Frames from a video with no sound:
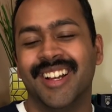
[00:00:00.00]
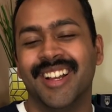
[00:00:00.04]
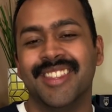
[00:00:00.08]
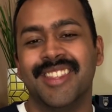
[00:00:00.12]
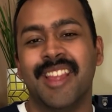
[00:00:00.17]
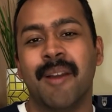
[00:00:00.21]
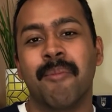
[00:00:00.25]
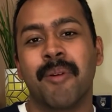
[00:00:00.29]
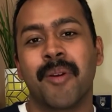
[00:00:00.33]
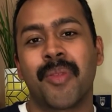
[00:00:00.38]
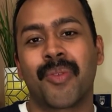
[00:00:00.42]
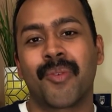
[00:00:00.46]

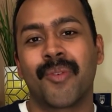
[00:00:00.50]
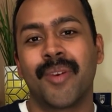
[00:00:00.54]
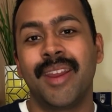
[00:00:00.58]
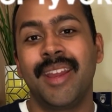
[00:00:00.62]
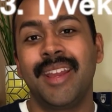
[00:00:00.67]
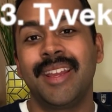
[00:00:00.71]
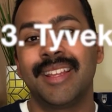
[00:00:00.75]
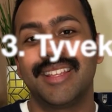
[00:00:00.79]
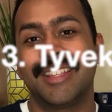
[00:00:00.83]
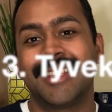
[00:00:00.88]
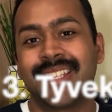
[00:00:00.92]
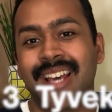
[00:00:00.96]
Number
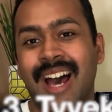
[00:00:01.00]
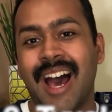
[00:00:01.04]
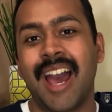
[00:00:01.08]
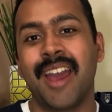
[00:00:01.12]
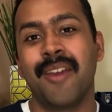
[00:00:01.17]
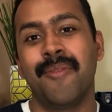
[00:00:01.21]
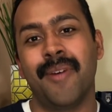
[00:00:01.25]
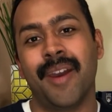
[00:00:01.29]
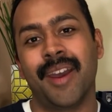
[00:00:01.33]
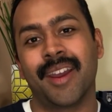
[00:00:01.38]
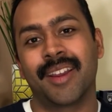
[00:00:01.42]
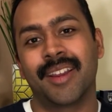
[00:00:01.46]
three,
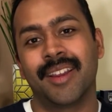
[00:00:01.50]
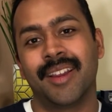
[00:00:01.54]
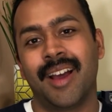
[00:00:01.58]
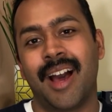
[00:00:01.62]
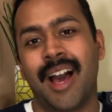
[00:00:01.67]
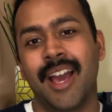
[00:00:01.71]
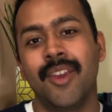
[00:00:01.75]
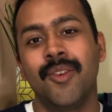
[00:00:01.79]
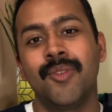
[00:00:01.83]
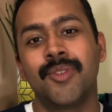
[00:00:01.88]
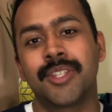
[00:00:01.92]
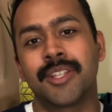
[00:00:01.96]
Tyvek.
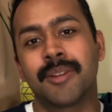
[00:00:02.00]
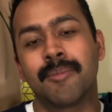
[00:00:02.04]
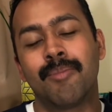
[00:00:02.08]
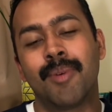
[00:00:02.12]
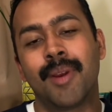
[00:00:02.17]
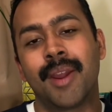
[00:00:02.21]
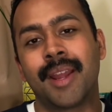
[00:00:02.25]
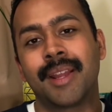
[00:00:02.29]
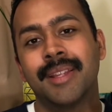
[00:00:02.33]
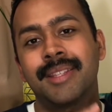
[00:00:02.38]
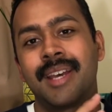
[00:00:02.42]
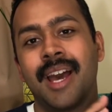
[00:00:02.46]
I used to
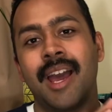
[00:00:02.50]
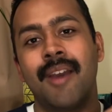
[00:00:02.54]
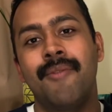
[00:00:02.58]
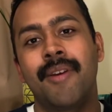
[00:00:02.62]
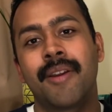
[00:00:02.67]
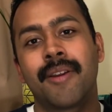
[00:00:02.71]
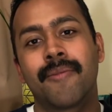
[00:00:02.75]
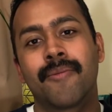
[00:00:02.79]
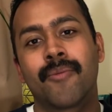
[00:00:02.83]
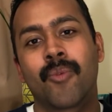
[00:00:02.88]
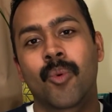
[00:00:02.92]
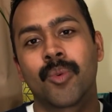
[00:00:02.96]
bring
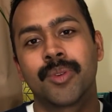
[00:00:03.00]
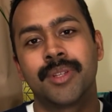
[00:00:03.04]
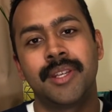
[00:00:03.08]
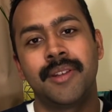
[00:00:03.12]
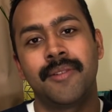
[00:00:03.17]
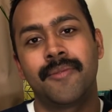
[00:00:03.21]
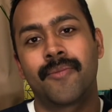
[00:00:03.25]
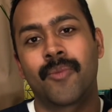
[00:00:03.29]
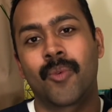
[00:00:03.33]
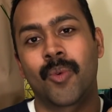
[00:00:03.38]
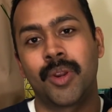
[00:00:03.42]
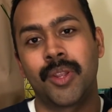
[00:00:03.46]
Tyvek
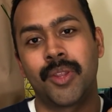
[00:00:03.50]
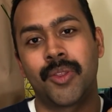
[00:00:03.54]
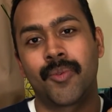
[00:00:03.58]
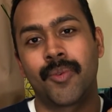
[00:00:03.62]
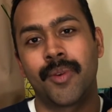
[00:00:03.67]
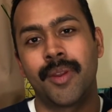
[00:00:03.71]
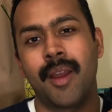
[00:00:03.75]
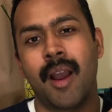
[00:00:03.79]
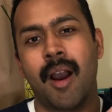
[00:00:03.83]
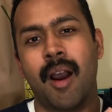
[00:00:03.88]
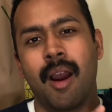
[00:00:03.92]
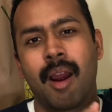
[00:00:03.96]

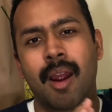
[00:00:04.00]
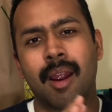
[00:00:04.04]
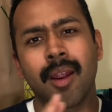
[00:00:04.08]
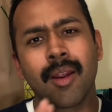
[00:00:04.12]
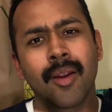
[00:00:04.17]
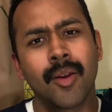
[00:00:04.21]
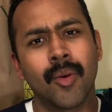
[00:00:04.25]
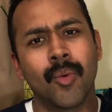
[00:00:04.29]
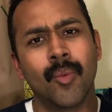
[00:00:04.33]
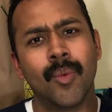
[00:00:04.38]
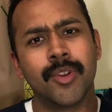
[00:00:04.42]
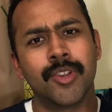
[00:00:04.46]
1443R,
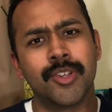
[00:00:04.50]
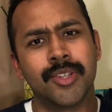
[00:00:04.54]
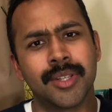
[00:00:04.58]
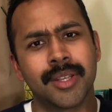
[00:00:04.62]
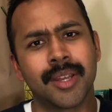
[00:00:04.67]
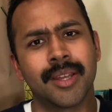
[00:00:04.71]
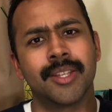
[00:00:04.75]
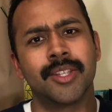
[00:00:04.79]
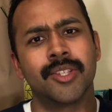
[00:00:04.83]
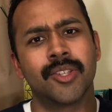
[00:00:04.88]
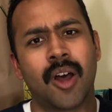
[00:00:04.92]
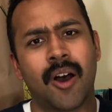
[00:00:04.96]
which is
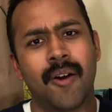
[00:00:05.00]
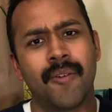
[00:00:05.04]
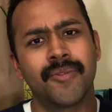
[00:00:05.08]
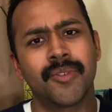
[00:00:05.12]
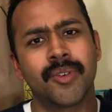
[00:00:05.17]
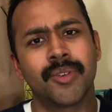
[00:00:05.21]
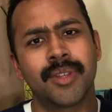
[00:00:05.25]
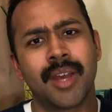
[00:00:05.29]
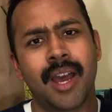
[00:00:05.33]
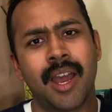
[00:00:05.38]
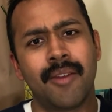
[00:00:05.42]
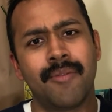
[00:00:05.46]
a
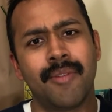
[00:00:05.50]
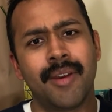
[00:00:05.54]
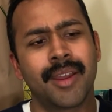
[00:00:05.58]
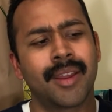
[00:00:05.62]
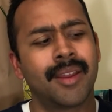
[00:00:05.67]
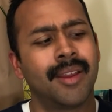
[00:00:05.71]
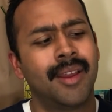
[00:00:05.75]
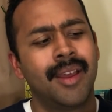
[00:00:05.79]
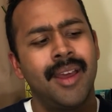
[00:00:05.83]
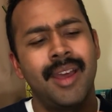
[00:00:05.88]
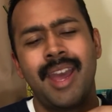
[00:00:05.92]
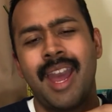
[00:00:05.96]
softer Tyvek.
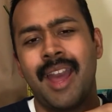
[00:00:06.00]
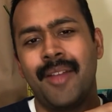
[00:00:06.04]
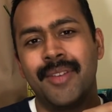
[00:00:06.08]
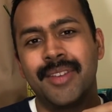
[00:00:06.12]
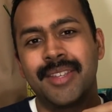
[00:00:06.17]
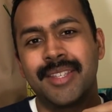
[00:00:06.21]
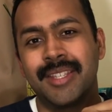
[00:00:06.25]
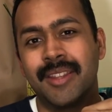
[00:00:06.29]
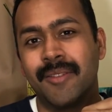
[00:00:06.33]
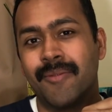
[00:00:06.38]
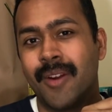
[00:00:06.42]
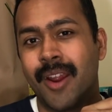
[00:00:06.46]
And
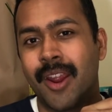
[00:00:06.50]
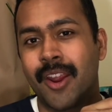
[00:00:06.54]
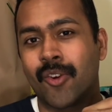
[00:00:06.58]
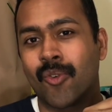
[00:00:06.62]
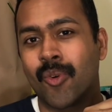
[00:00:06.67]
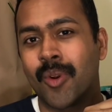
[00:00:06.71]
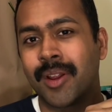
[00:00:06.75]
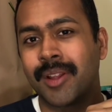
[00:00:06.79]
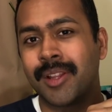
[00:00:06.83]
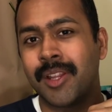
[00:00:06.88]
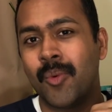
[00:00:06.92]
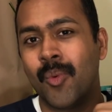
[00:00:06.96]
this is a very
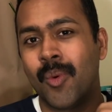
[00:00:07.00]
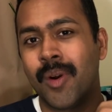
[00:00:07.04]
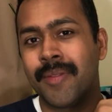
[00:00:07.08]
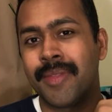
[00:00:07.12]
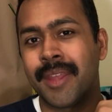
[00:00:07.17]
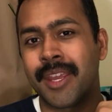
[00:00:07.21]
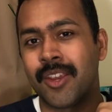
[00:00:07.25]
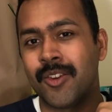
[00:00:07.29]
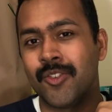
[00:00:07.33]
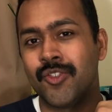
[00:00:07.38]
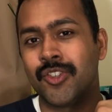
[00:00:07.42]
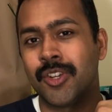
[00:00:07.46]
crinkly one
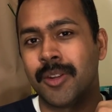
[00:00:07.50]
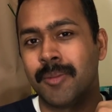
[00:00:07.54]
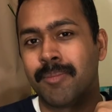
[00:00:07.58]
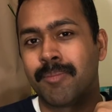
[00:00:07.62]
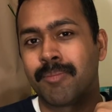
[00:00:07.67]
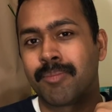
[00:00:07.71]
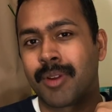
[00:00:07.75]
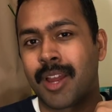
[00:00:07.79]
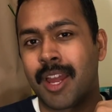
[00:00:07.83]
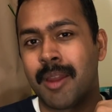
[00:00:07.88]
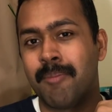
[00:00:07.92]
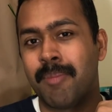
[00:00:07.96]
that you should
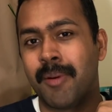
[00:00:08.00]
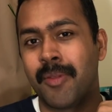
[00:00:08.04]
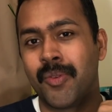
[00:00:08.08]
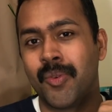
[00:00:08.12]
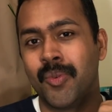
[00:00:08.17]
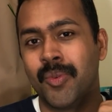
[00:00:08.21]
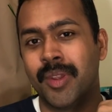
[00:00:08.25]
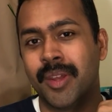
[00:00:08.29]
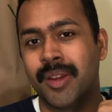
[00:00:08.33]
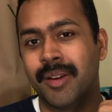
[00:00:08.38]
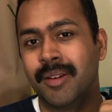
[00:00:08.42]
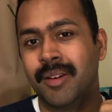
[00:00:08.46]
probably put
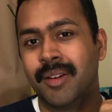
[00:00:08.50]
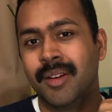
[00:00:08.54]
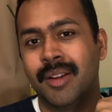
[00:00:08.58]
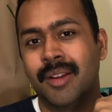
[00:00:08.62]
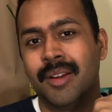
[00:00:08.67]
through the